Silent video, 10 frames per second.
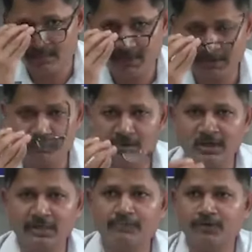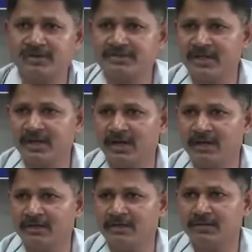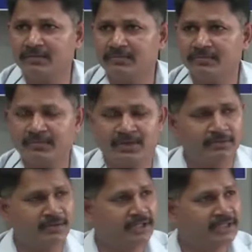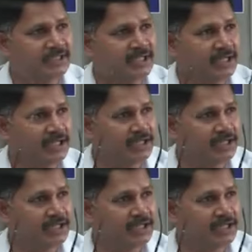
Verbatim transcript: particularly focusing on particularly the